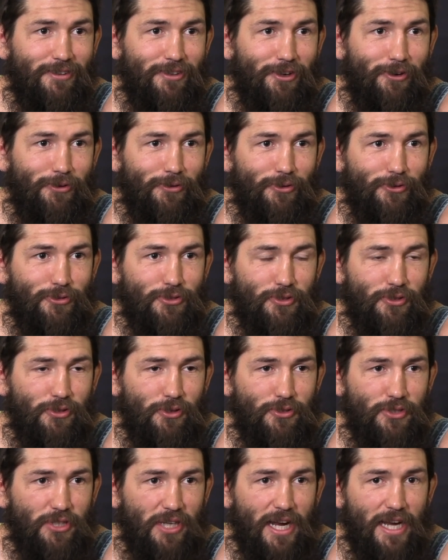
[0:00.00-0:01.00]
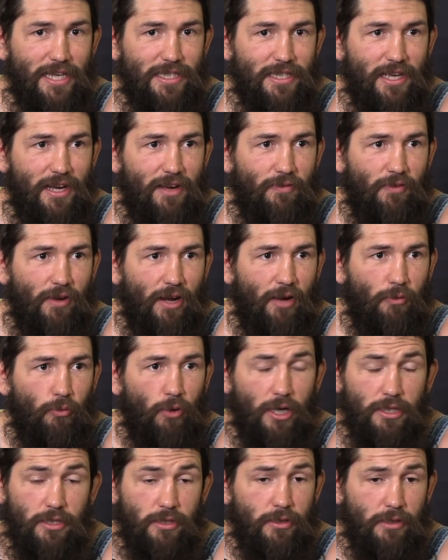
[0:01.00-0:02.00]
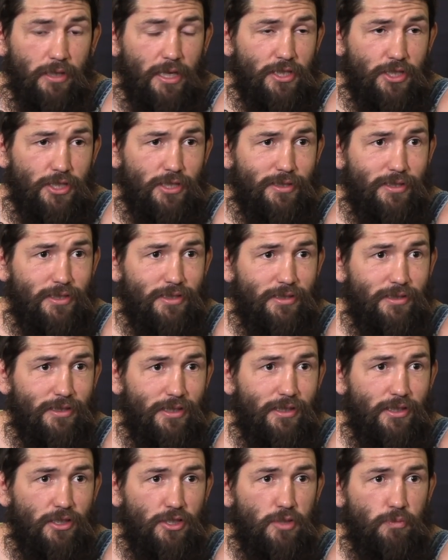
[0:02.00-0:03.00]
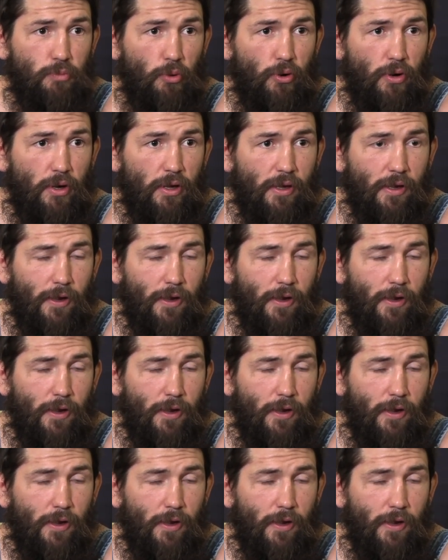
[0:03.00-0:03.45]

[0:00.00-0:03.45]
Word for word: You know, those are those are guys I've I watched. They're legends in the sport.